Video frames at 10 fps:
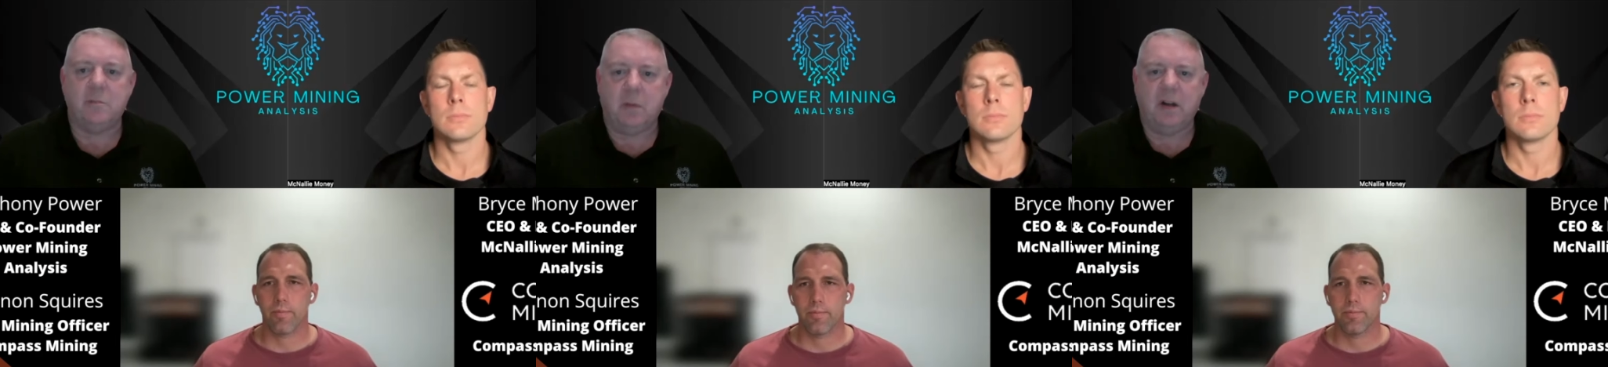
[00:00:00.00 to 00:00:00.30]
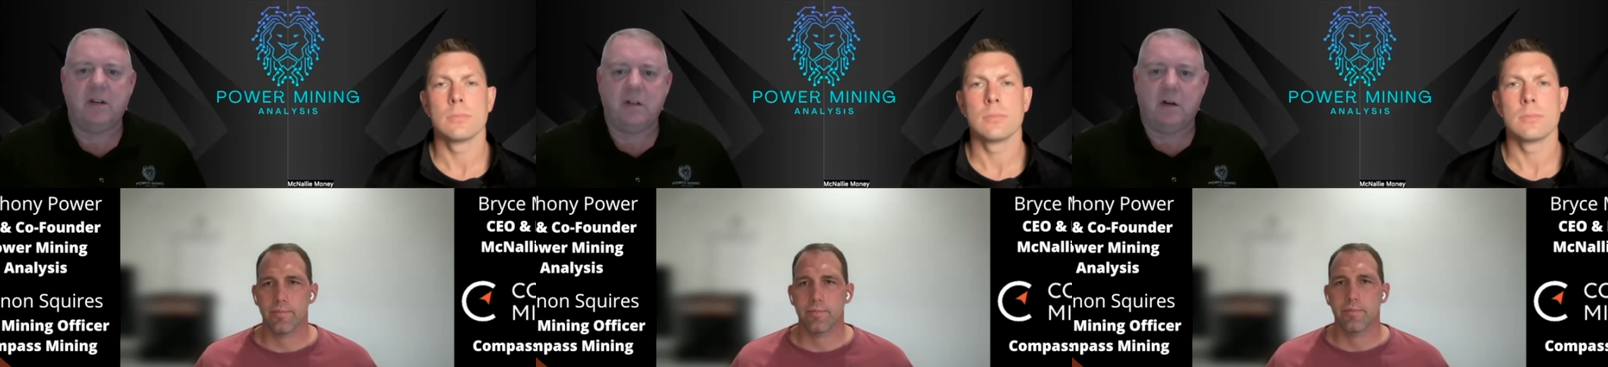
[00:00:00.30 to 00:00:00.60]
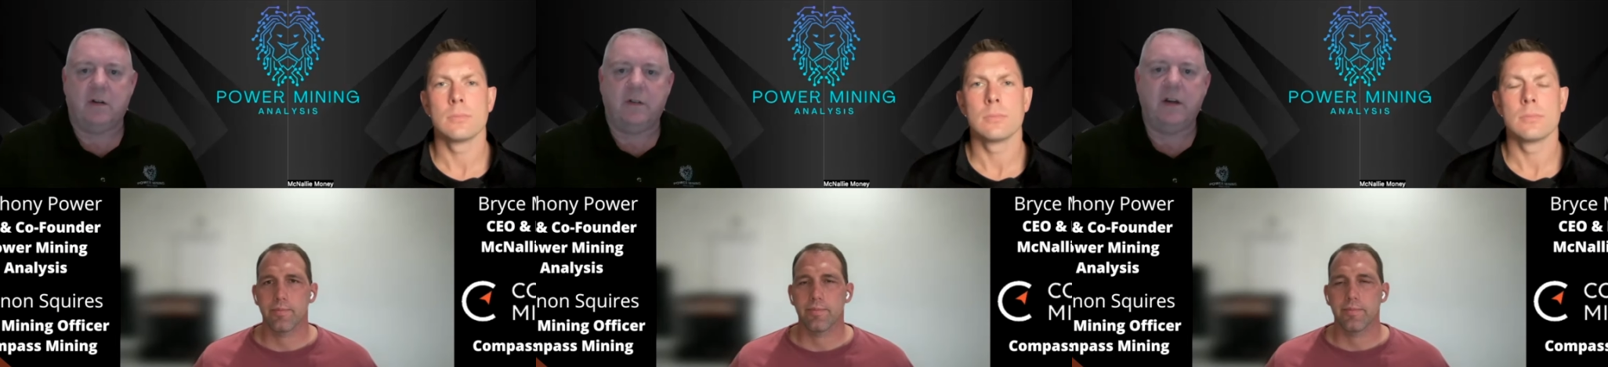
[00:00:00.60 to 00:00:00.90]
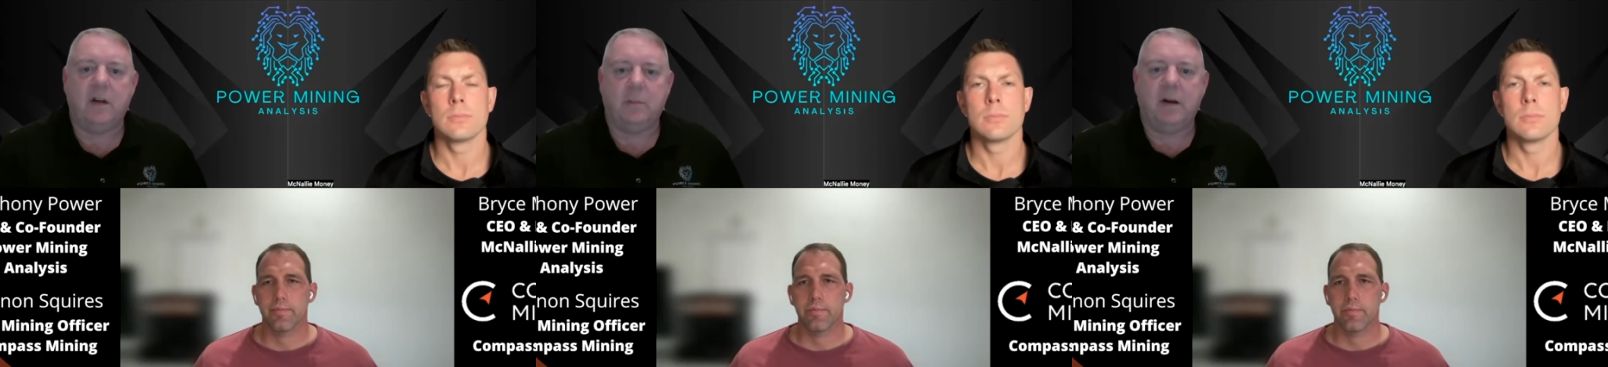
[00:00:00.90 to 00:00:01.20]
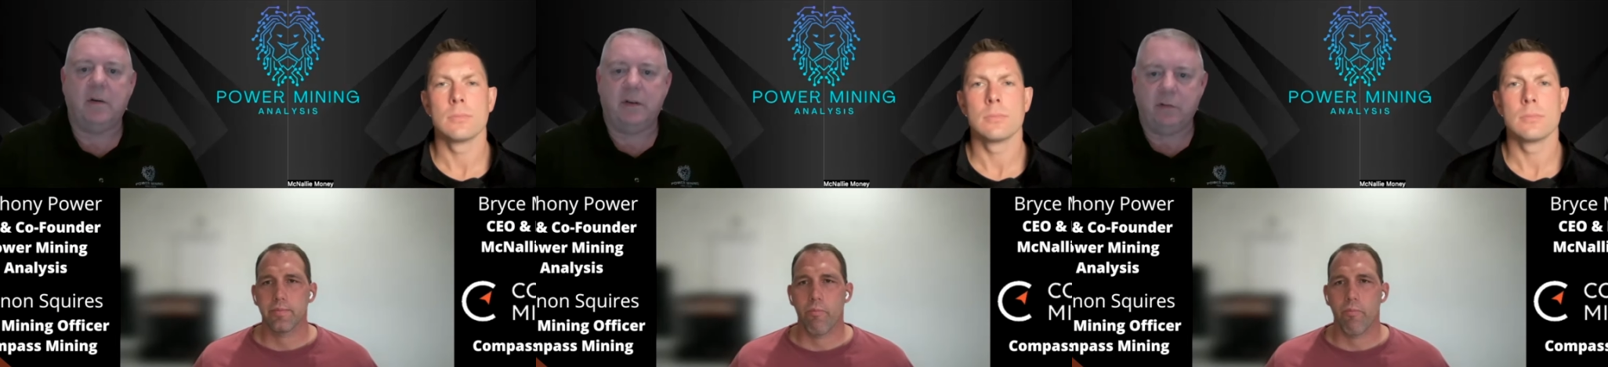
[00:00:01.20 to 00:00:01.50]
Speaker 1: might start thinking
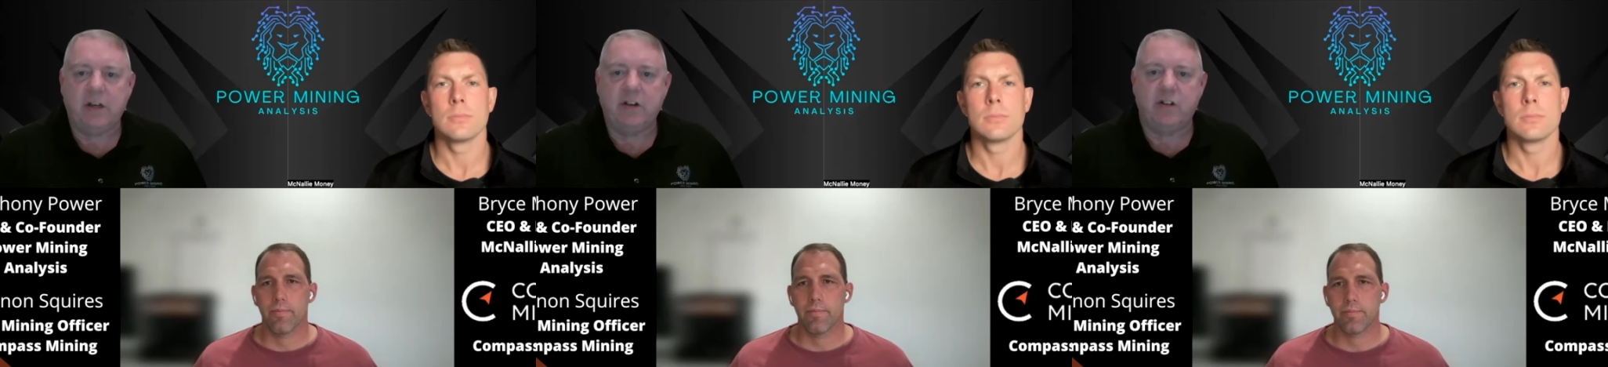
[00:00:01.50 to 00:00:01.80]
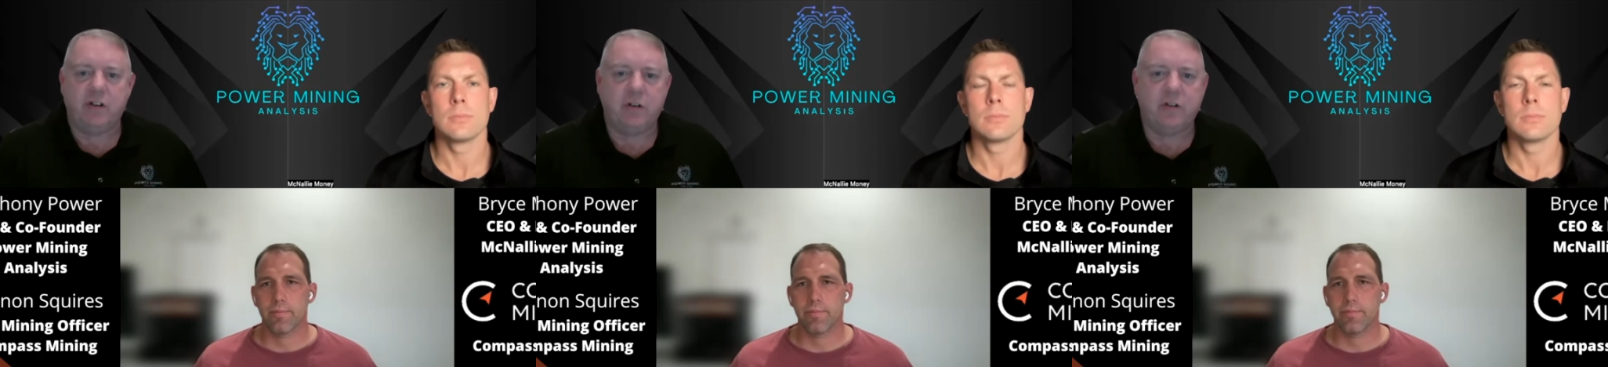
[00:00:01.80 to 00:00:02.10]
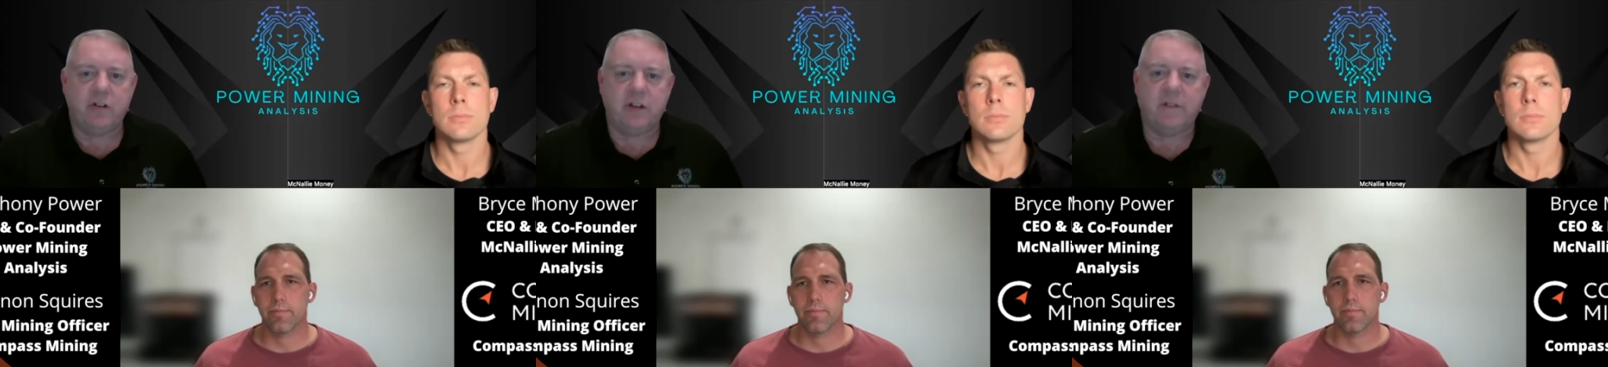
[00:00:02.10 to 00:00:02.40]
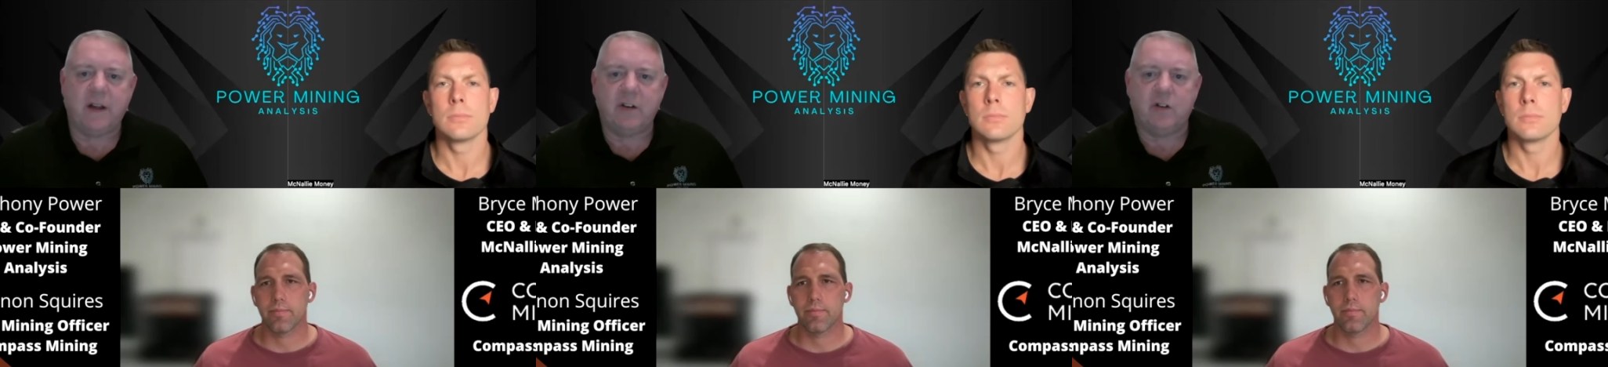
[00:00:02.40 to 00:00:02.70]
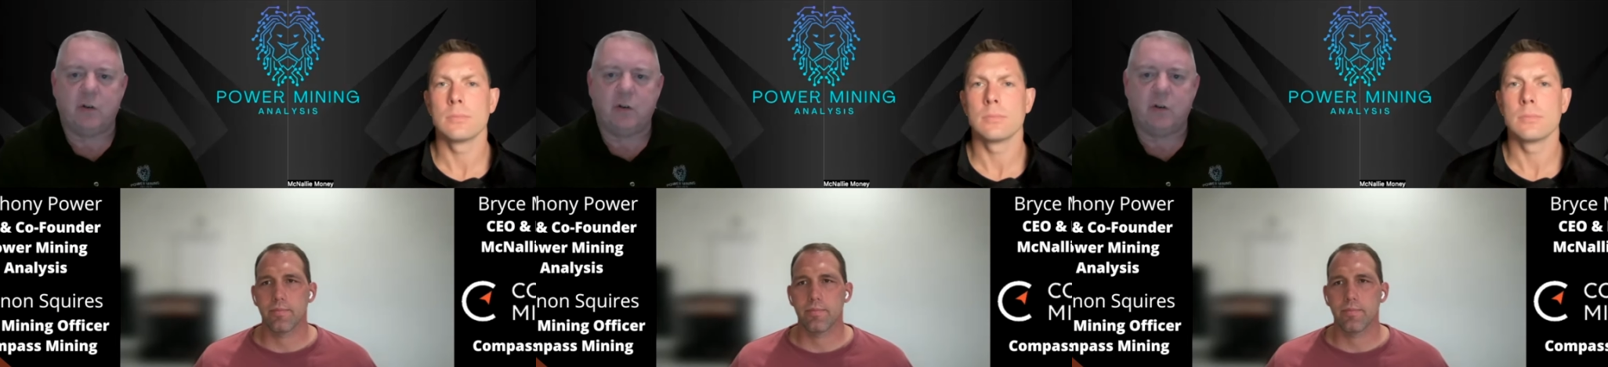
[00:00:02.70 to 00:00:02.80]
about reintroducing that?